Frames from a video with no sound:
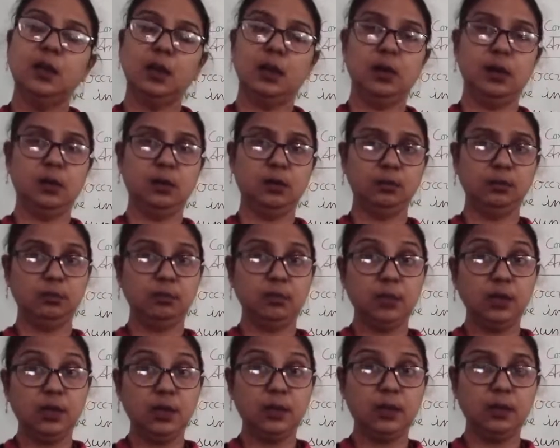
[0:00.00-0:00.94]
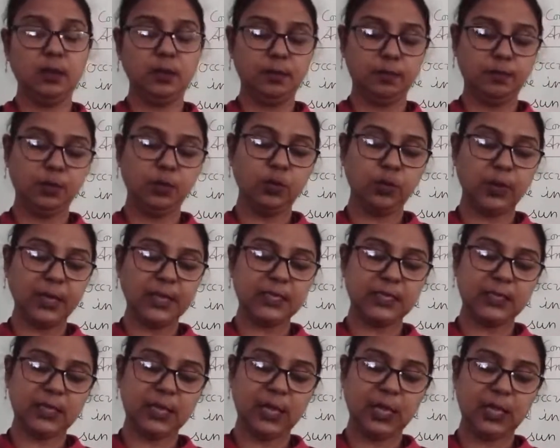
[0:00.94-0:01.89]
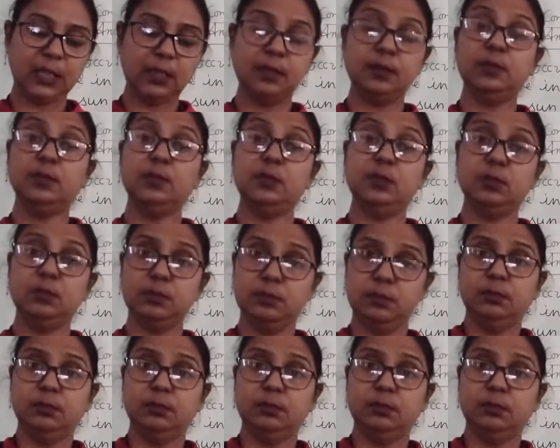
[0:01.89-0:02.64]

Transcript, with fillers: uh, um, you can say the